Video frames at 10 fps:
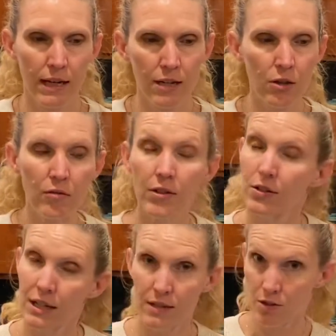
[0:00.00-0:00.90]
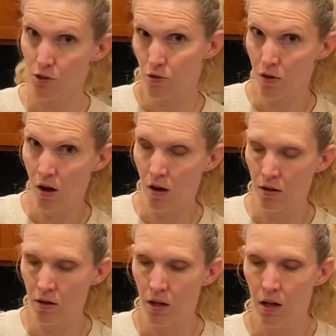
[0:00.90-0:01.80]
You can feel nice and strong,
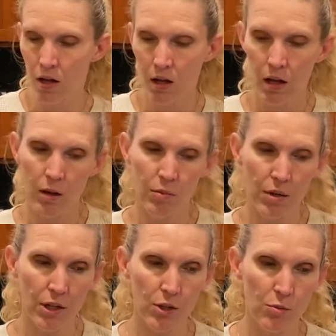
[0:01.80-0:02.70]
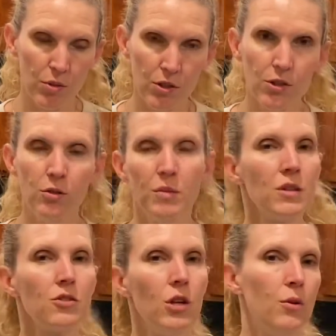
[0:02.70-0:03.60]
but you put too
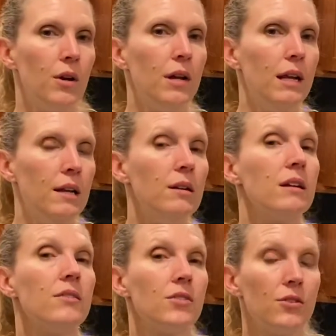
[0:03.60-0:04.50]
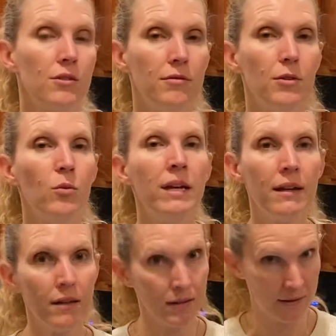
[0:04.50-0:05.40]
much load on it and it can start to feel weak
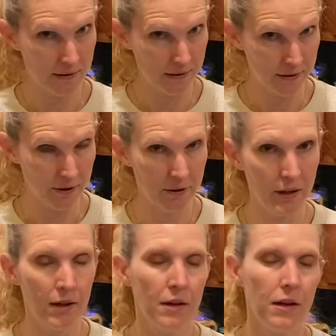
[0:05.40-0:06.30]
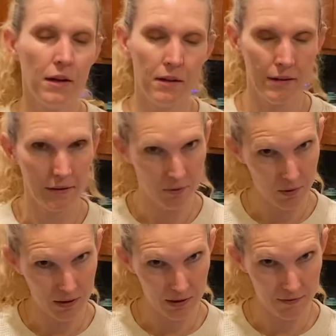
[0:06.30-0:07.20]
and tired and it doesn't want
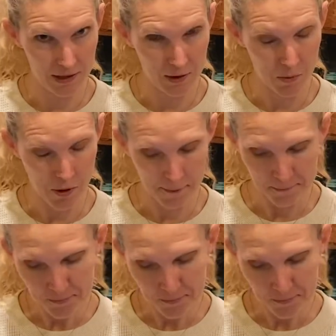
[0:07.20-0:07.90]
to lift anymore.